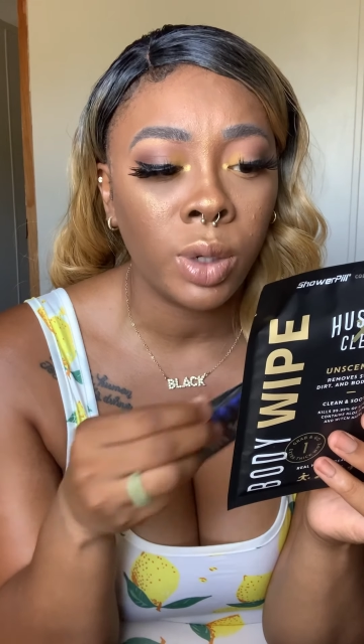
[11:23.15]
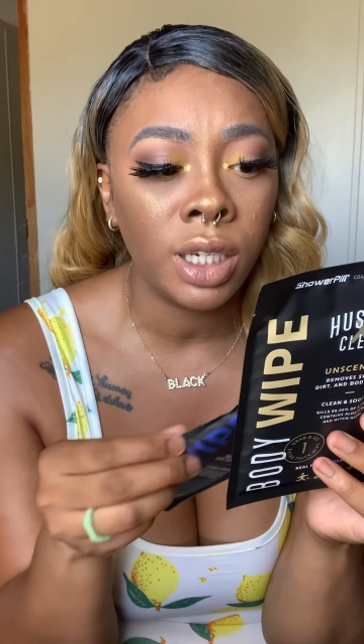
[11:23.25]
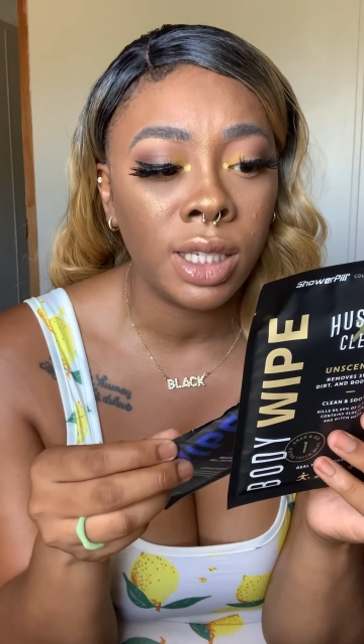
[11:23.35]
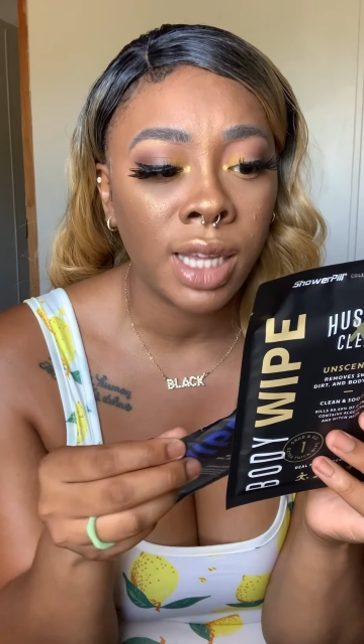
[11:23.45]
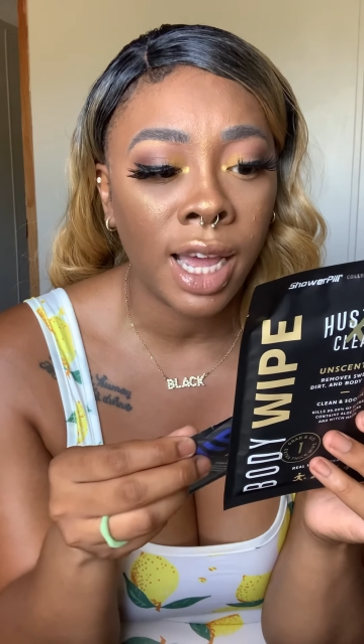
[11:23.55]
We
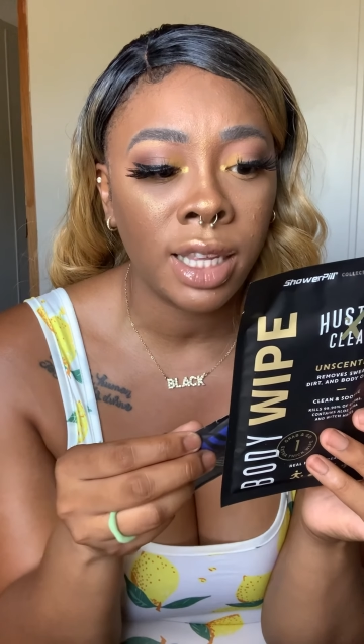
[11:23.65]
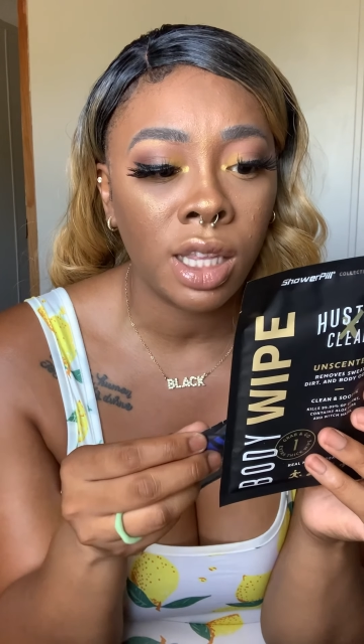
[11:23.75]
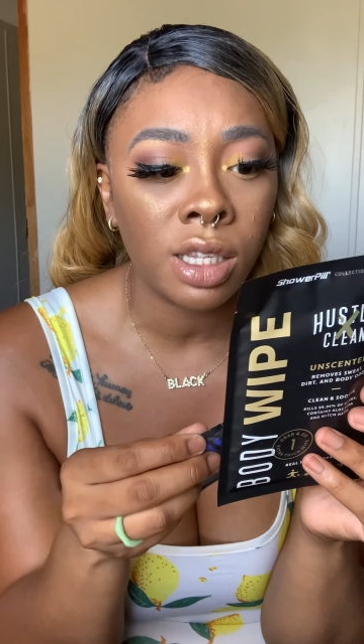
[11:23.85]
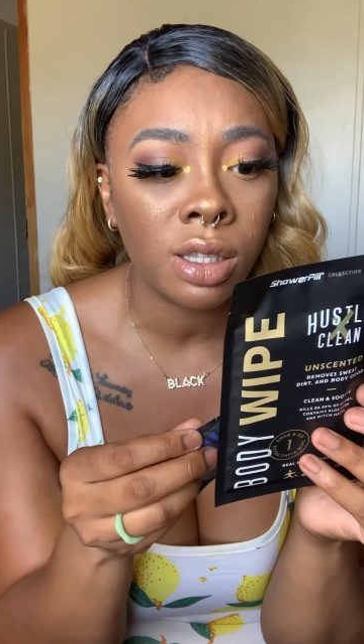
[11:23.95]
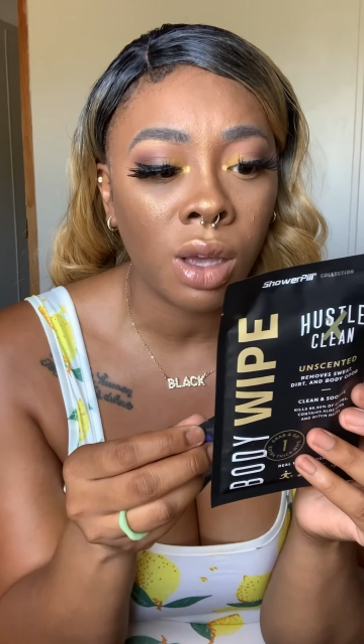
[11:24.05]
designed
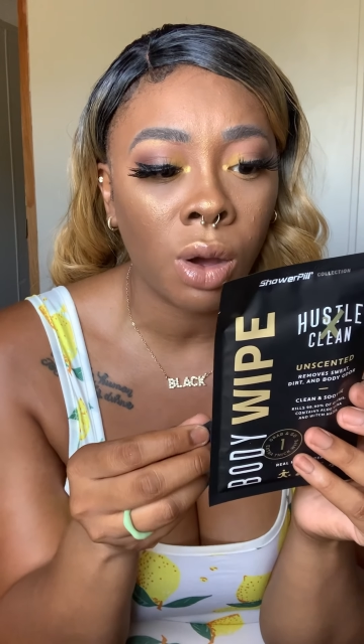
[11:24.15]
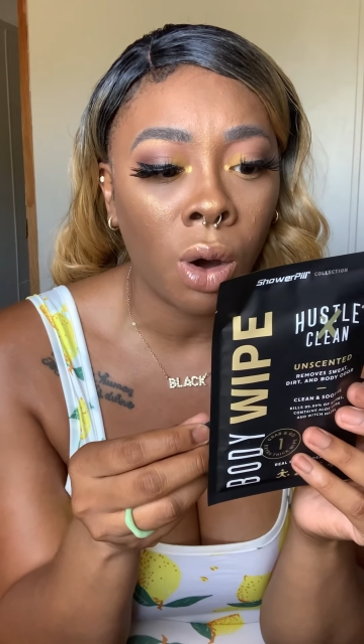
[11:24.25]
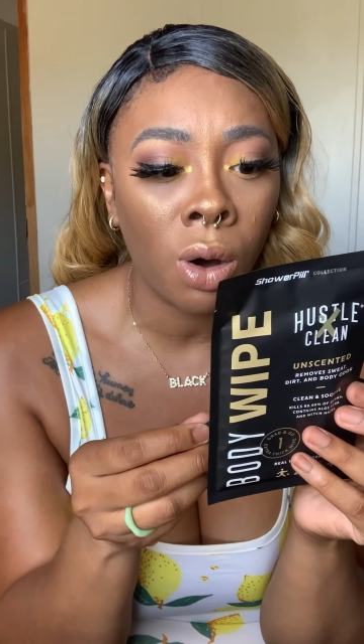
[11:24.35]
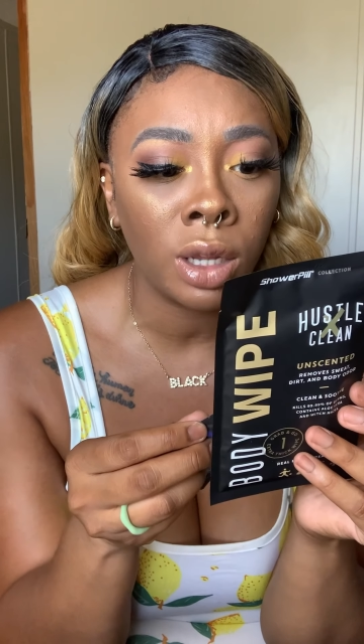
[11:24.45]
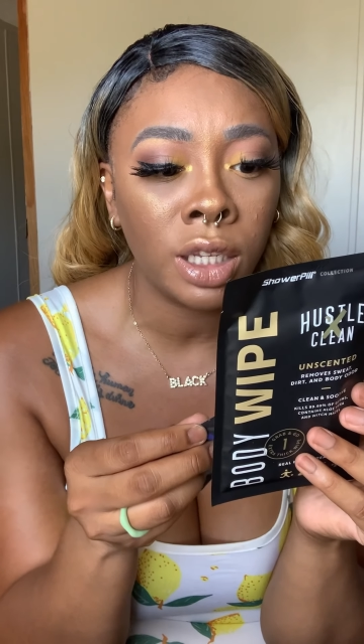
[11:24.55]
this
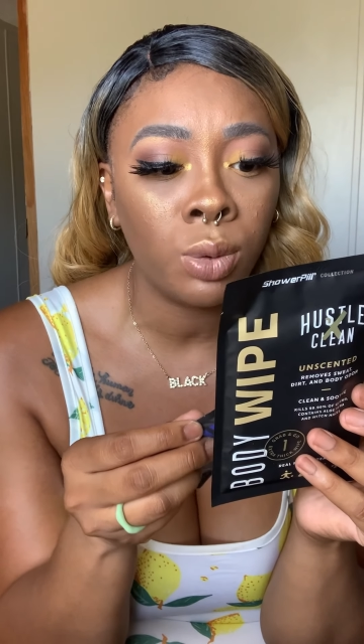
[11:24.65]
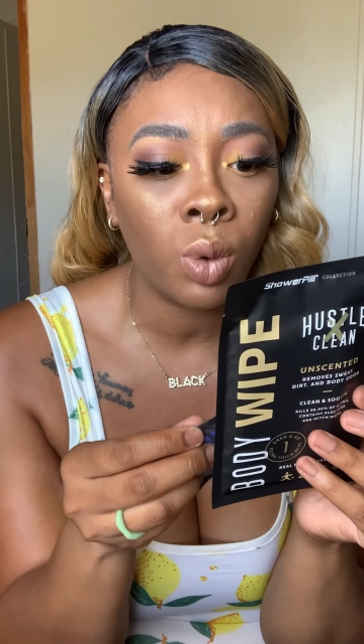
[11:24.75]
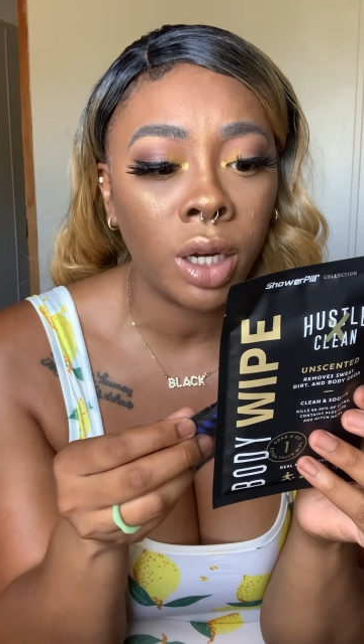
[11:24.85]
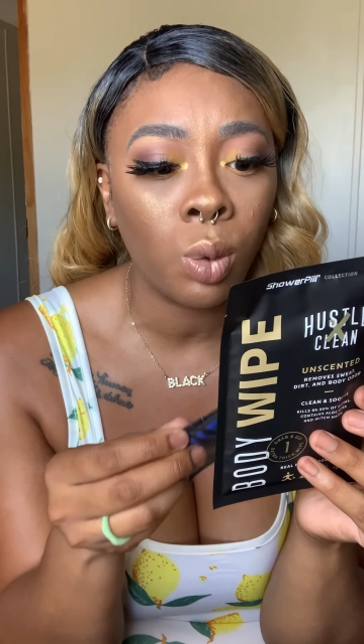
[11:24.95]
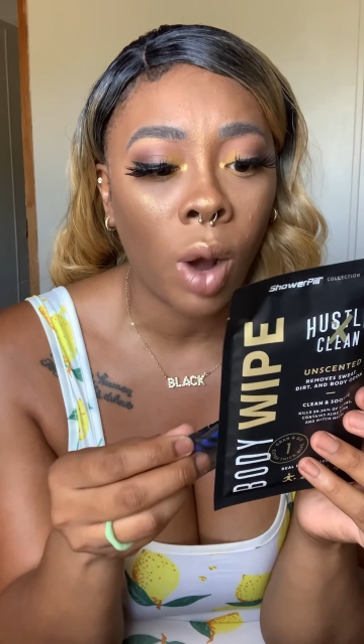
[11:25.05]
all in
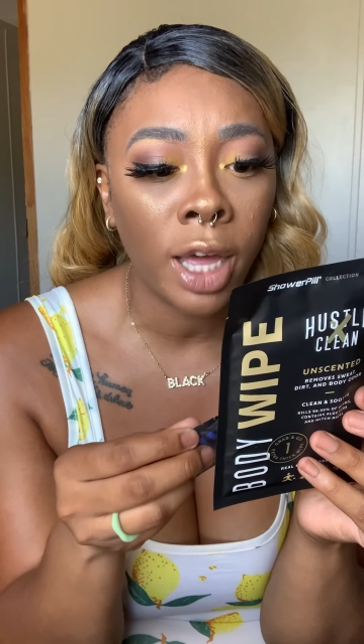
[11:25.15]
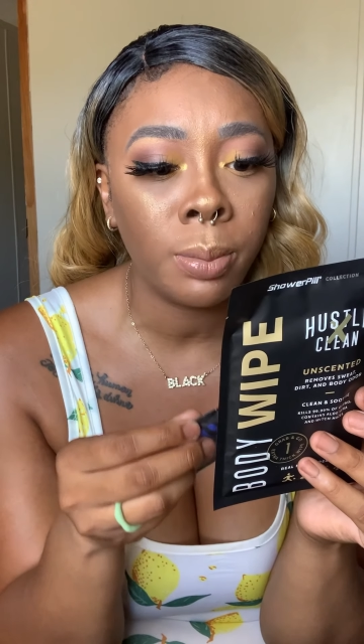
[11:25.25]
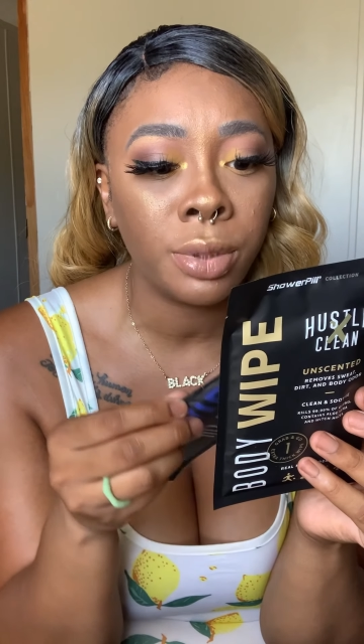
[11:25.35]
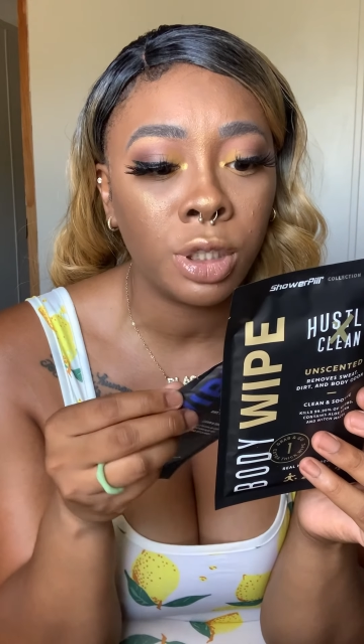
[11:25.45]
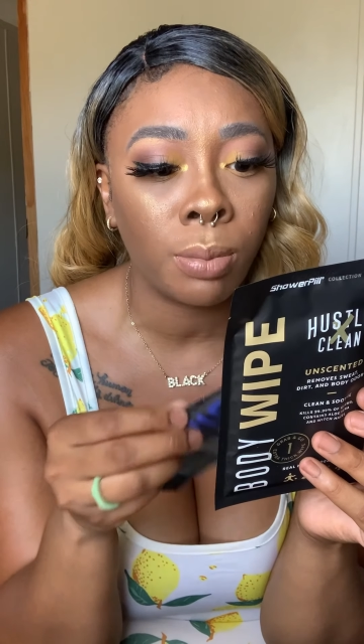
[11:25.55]
one
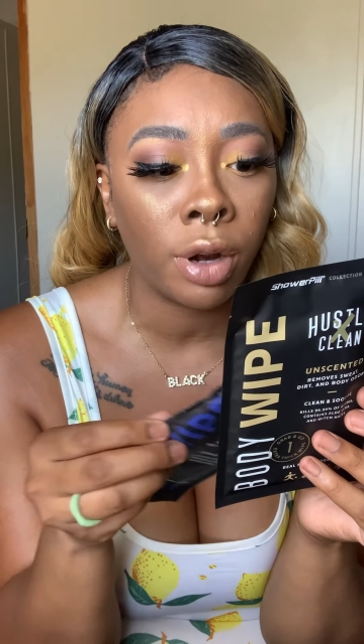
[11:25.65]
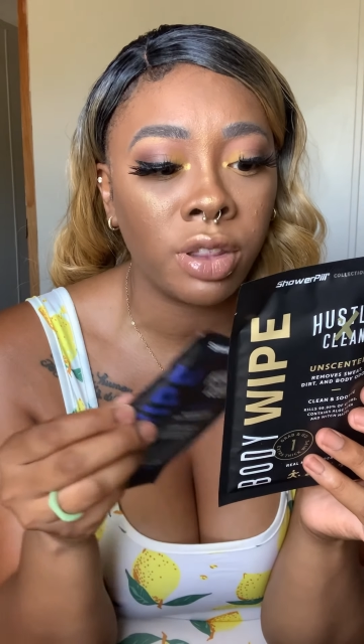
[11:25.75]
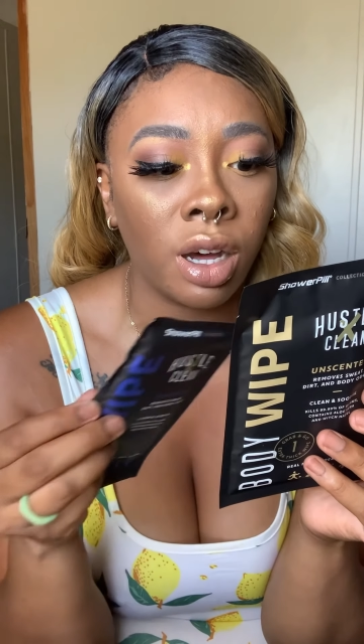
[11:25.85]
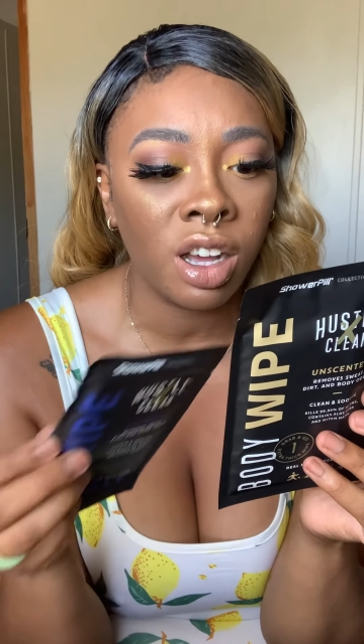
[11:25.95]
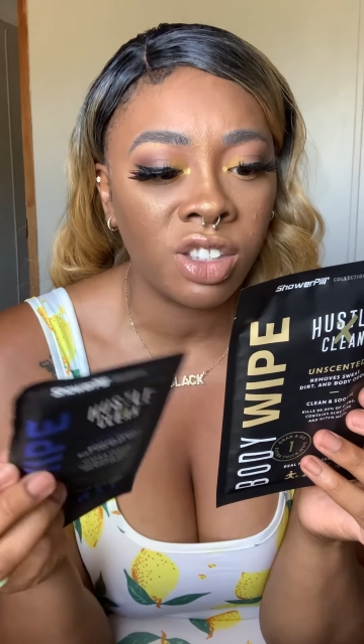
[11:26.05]
wipe to bring
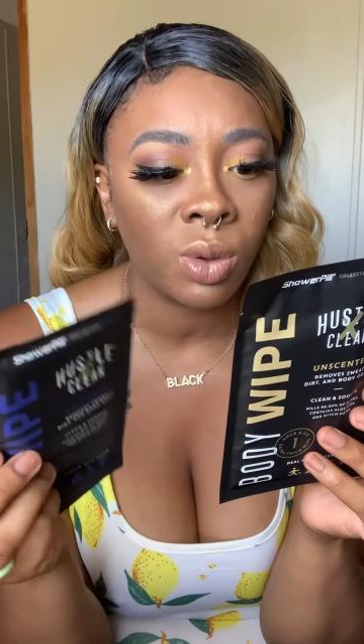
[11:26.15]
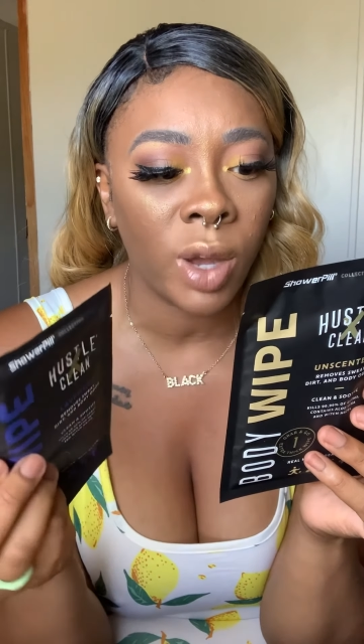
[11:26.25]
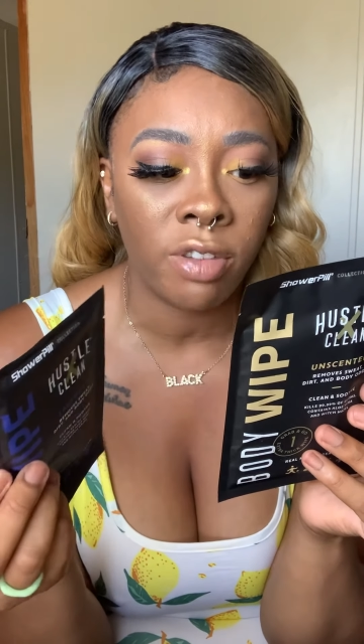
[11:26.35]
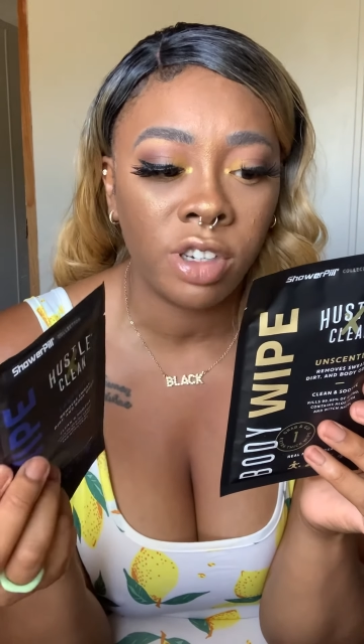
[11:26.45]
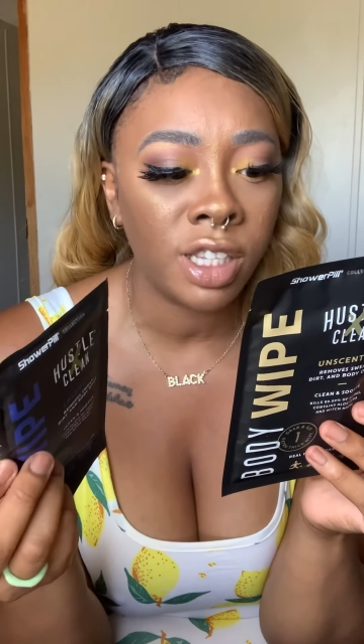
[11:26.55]
the hustle
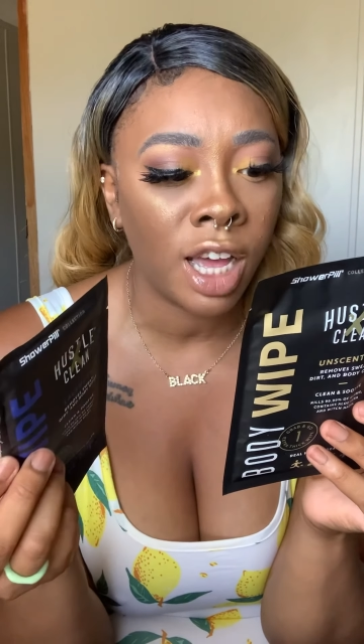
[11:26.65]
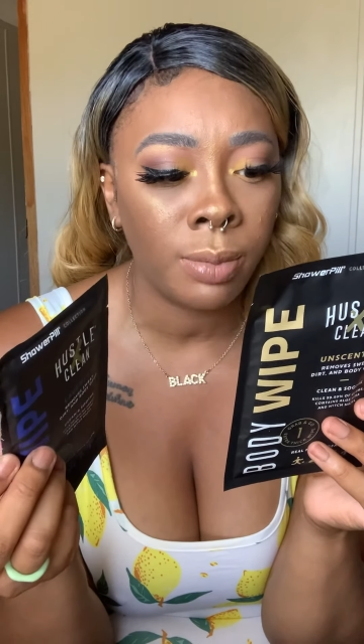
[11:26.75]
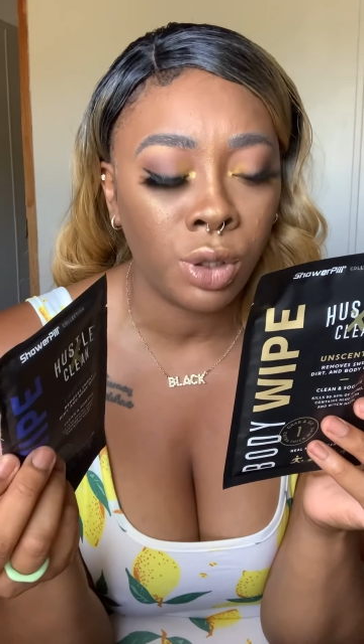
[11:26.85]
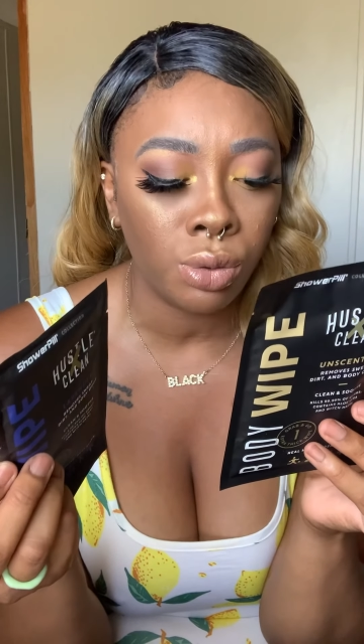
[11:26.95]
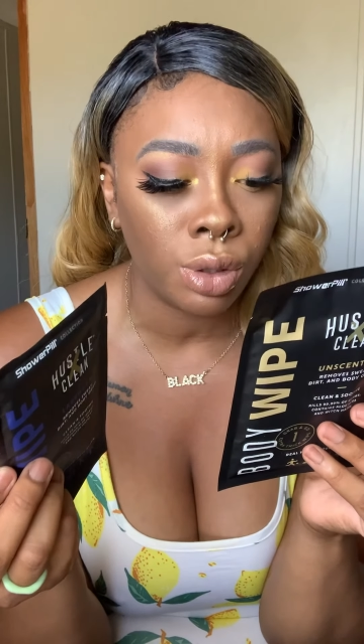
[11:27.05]
every
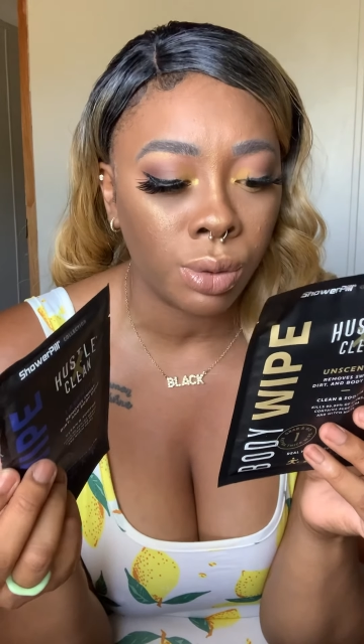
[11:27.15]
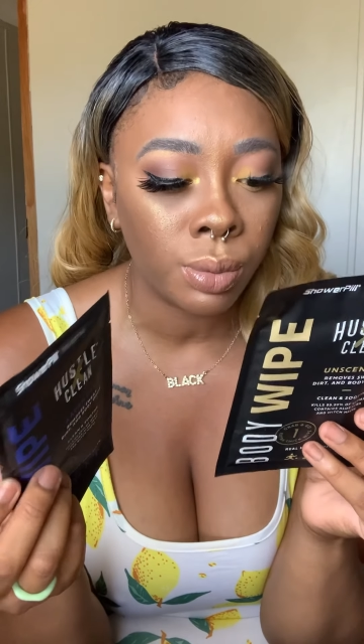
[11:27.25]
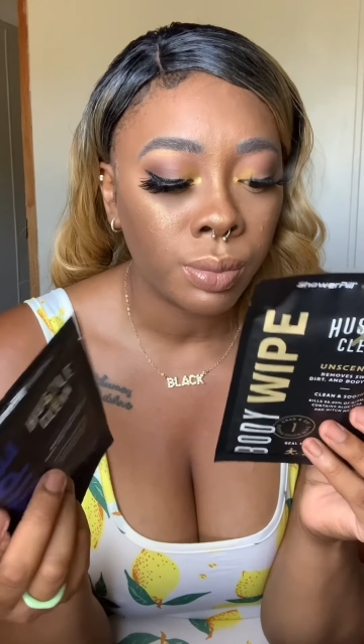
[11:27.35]
time you do.